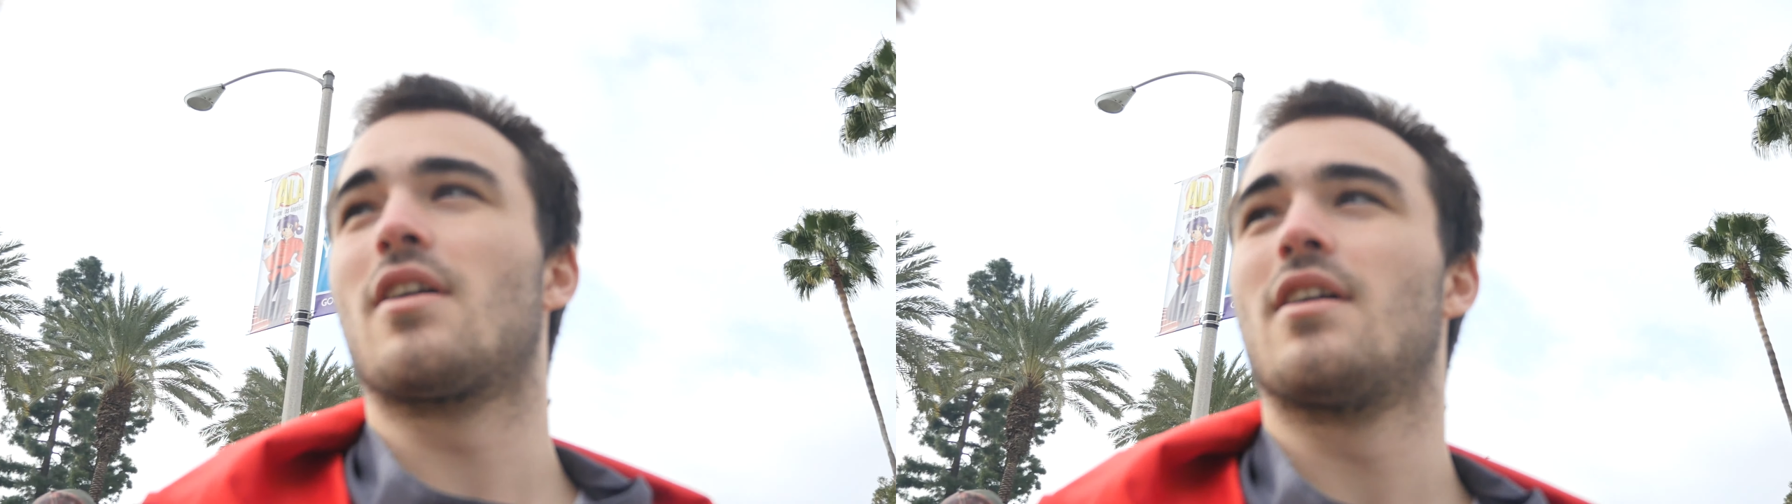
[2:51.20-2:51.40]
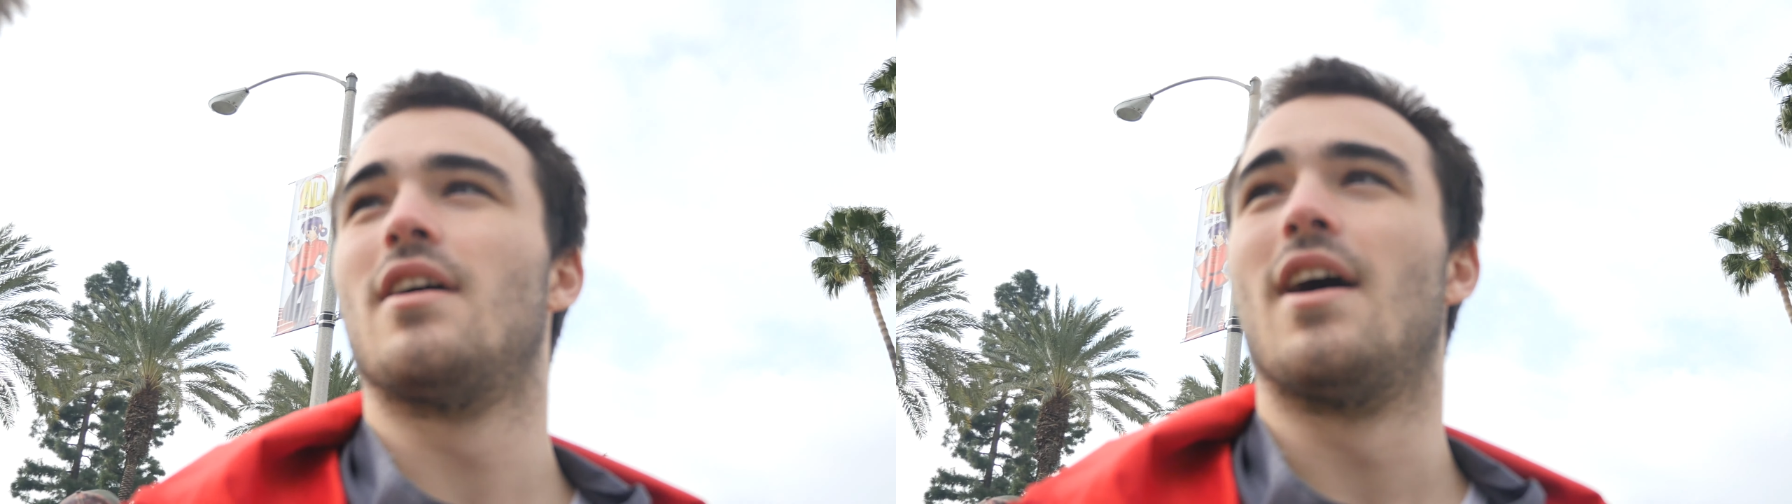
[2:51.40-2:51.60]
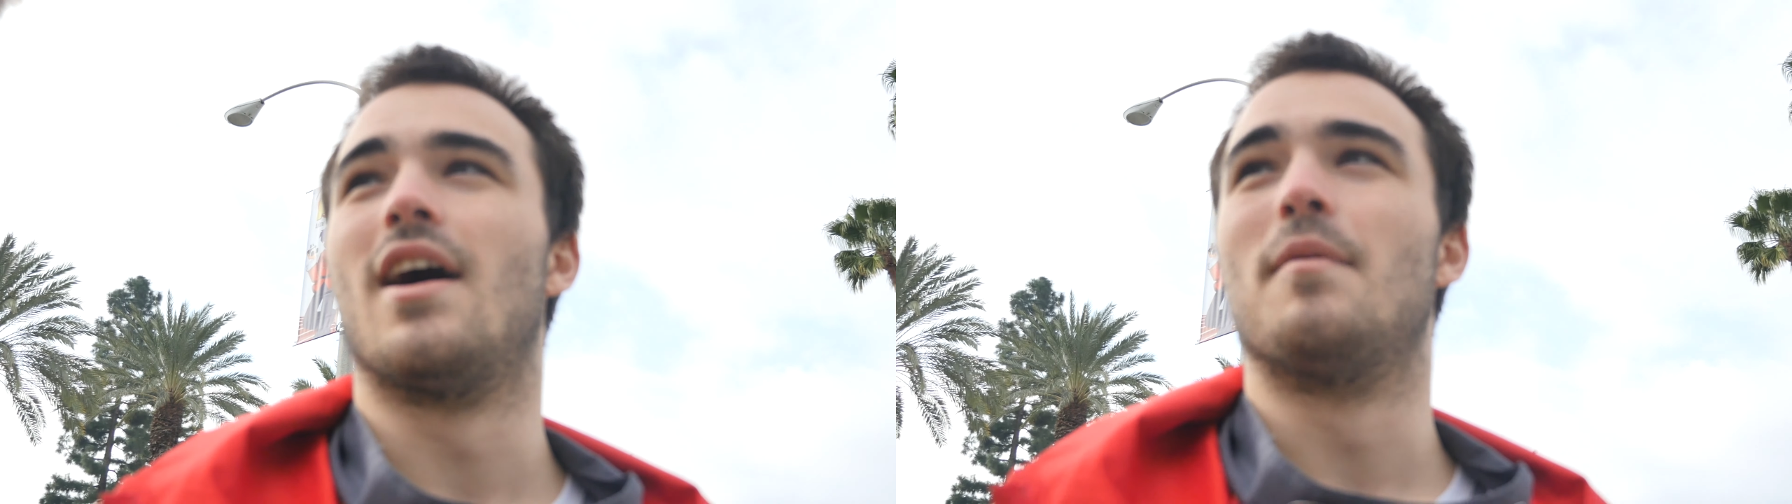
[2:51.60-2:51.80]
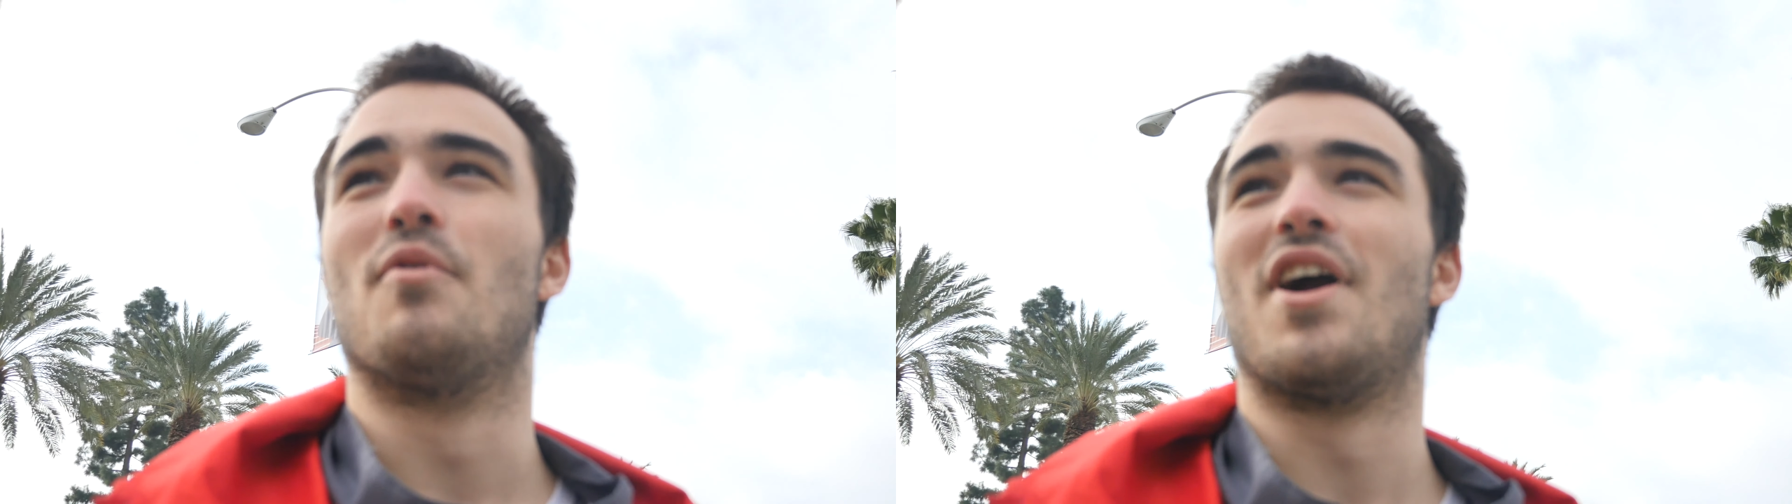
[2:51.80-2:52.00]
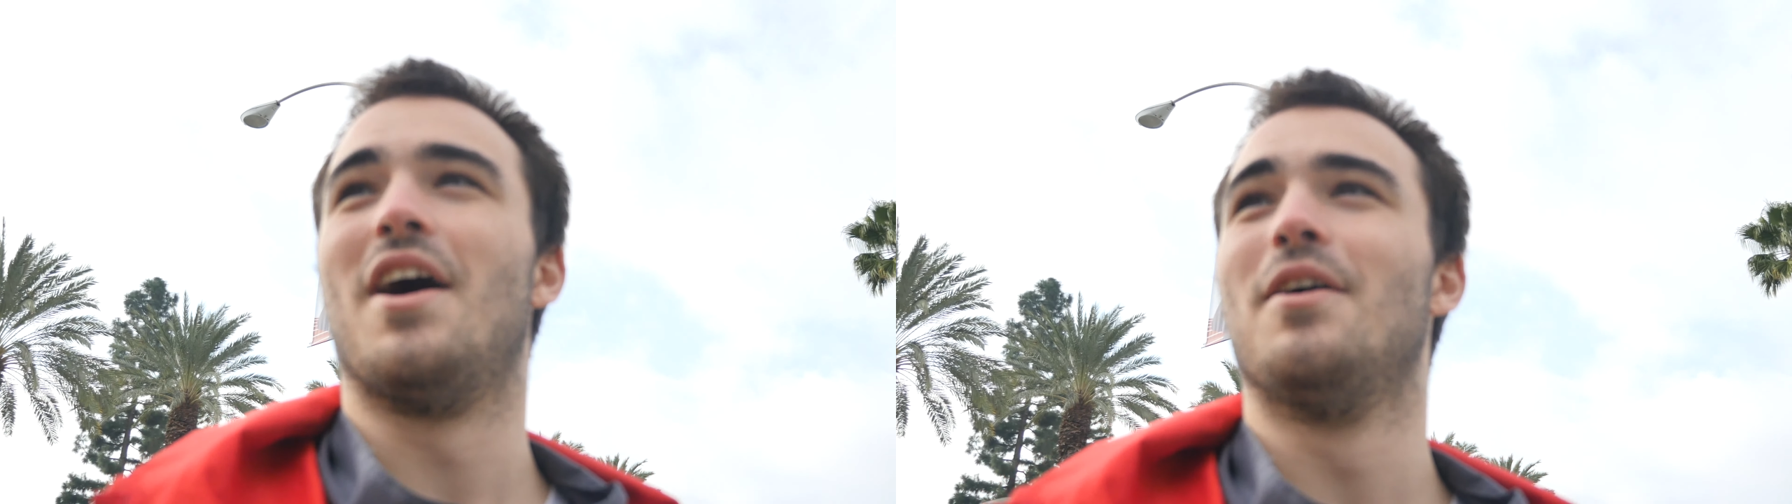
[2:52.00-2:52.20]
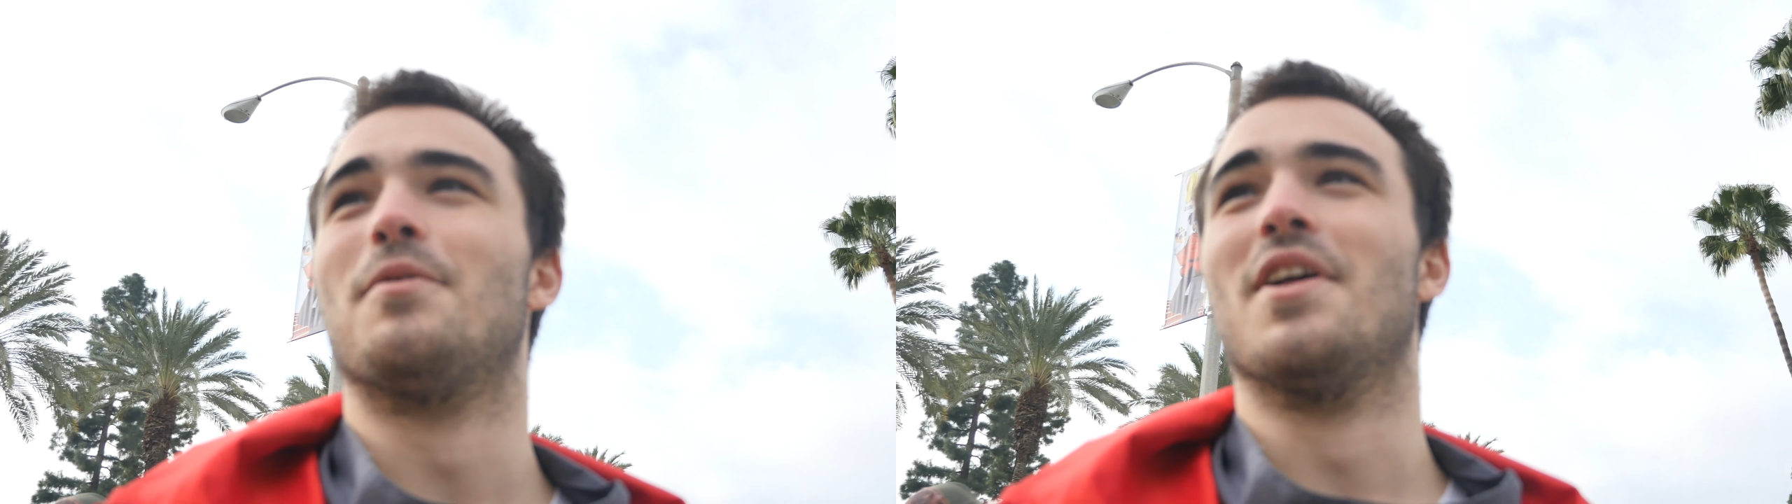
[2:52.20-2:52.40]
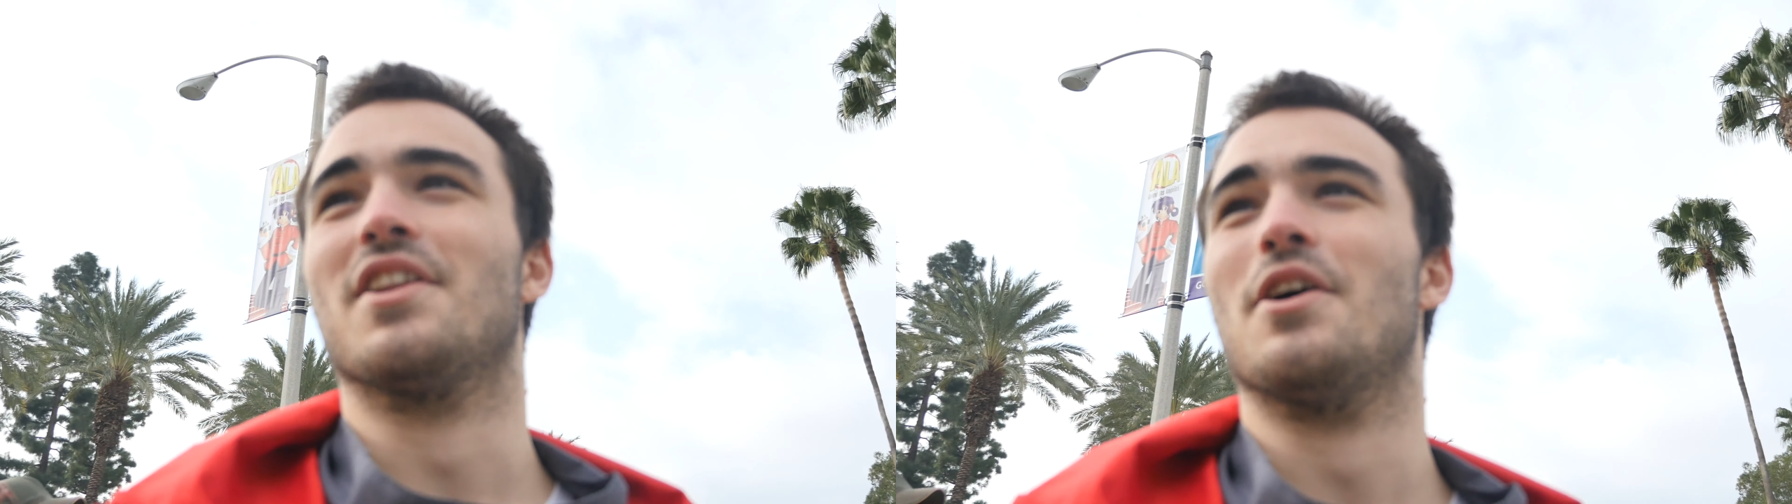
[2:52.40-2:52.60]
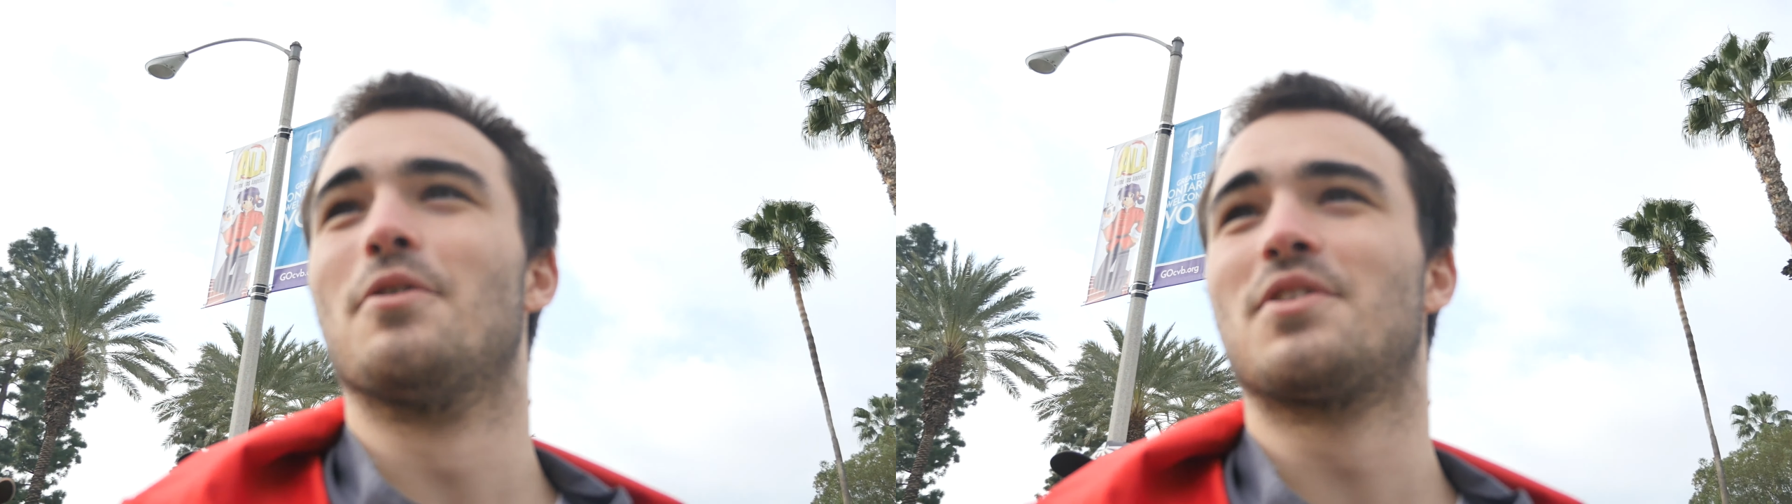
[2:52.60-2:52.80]
Uh, morale running
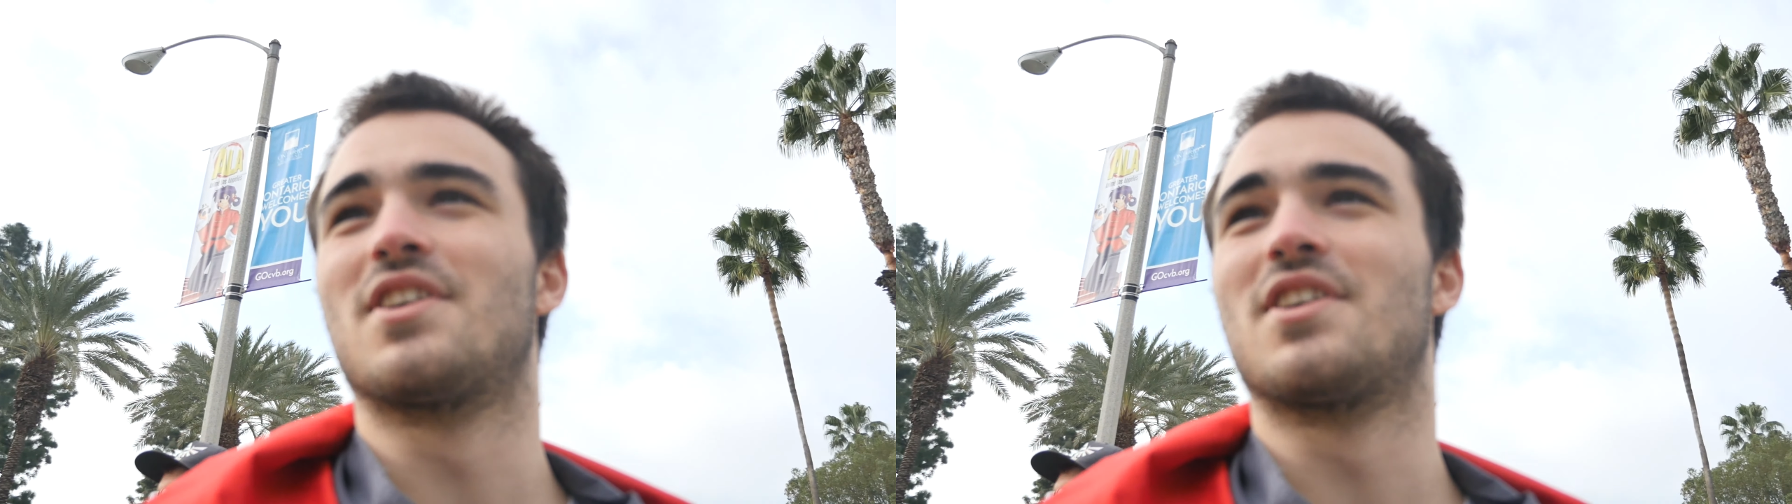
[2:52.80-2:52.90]
low.